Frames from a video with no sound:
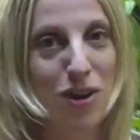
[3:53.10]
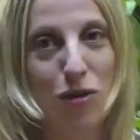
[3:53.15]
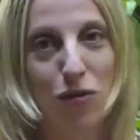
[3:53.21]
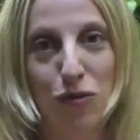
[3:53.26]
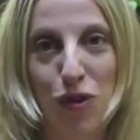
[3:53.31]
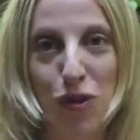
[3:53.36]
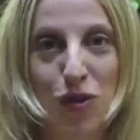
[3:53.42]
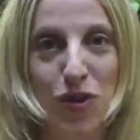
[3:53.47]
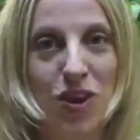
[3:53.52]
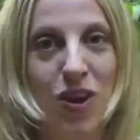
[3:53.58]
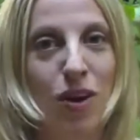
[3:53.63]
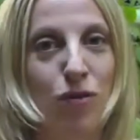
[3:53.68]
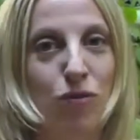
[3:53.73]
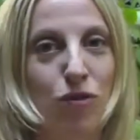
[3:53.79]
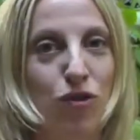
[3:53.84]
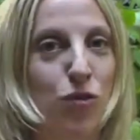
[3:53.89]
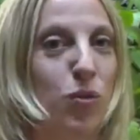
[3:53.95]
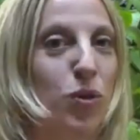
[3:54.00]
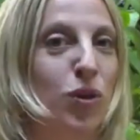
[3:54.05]
feel
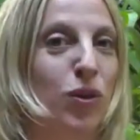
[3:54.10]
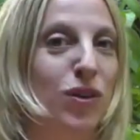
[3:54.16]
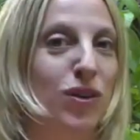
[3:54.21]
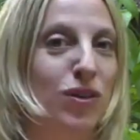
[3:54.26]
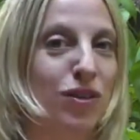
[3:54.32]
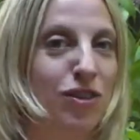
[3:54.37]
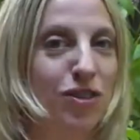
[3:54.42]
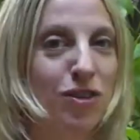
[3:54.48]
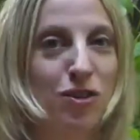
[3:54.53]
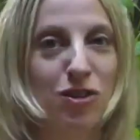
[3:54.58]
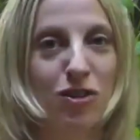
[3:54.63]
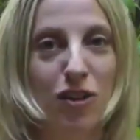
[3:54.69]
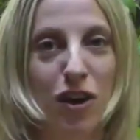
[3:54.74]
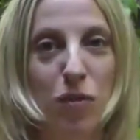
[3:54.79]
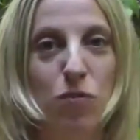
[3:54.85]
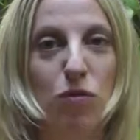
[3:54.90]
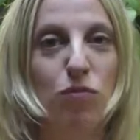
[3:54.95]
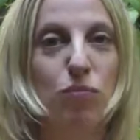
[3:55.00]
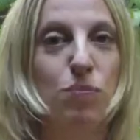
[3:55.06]
comfortable in a certain
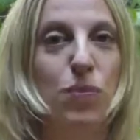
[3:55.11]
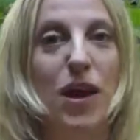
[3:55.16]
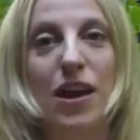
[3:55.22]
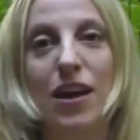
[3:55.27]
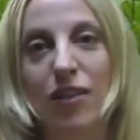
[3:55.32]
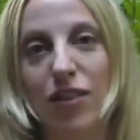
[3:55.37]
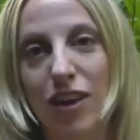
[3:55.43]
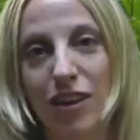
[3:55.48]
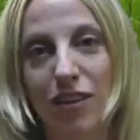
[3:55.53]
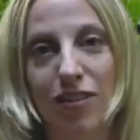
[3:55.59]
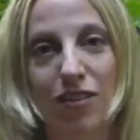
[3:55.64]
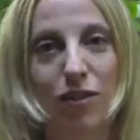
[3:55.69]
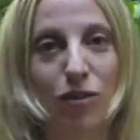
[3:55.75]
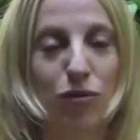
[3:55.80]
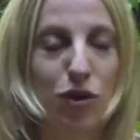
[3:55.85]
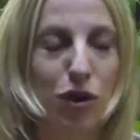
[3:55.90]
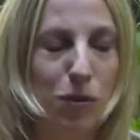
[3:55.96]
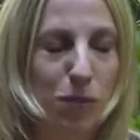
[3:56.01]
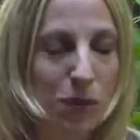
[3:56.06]
type of bathing
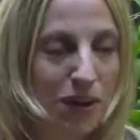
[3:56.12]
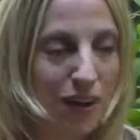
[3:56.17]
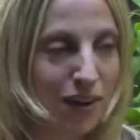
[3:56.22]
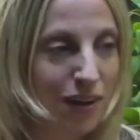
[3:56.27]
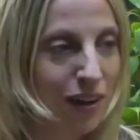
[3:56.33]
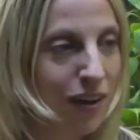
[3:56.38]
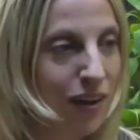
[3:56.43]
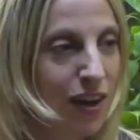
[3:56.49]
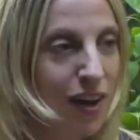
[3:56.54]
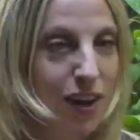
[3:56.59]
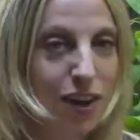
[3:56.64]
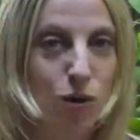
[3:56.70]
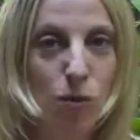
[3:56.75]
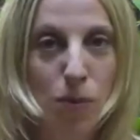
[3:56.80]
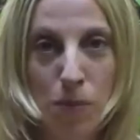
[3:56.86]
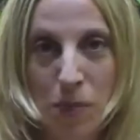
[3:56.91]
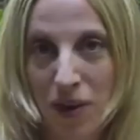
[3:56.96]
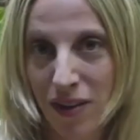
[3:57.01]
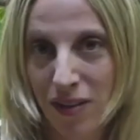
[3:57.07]
suit. There
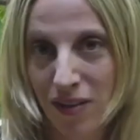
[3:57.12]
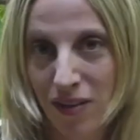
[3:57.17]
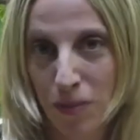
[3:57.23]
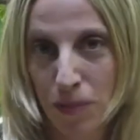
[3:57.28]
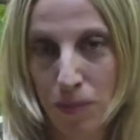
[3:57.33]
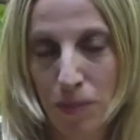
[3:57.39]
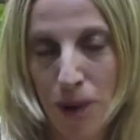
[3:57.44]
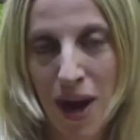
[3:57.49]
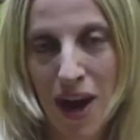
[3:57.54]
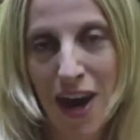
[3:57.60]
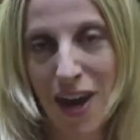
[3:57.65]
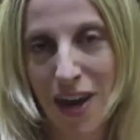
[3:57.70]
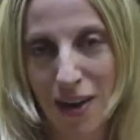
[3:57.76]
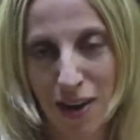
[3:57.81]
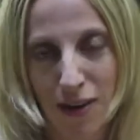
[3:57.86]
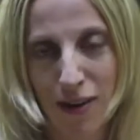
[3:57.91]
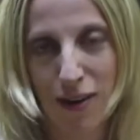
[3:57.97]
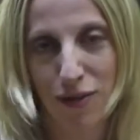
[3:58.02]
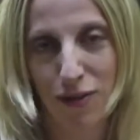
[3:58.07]
would be some
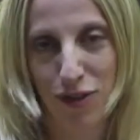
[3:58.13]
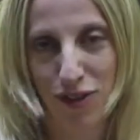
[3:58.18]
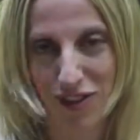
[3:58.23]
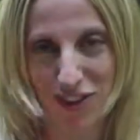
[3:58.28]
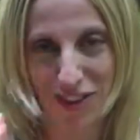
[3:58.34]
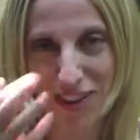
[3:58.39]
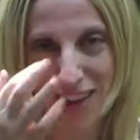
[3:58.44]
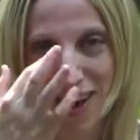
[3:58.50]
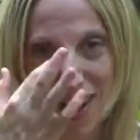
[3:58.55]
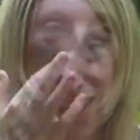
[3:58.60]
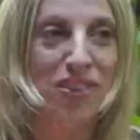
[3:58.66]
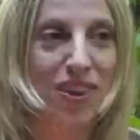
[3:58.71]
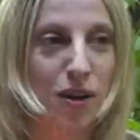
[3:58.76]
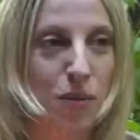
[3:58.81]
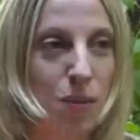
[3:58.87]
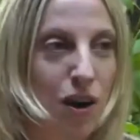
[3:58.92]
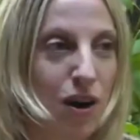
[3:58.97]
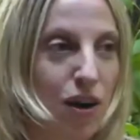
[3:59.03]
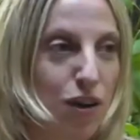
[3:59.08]
payoffs to that.
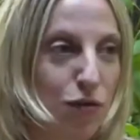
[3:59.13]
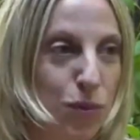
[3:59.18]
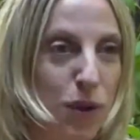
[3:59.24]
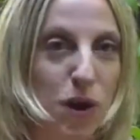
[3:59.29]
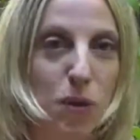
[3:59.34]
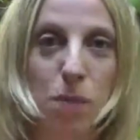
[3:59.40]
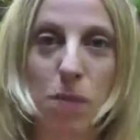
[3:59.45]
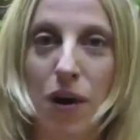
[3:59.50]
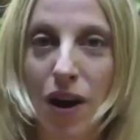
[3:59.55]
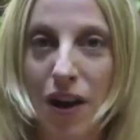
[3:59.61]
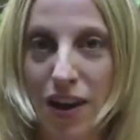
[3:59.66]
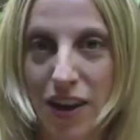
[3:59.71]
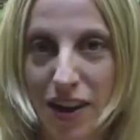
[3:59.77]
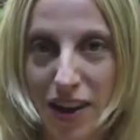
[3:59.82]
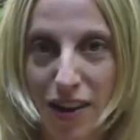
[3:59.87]
Part of being a body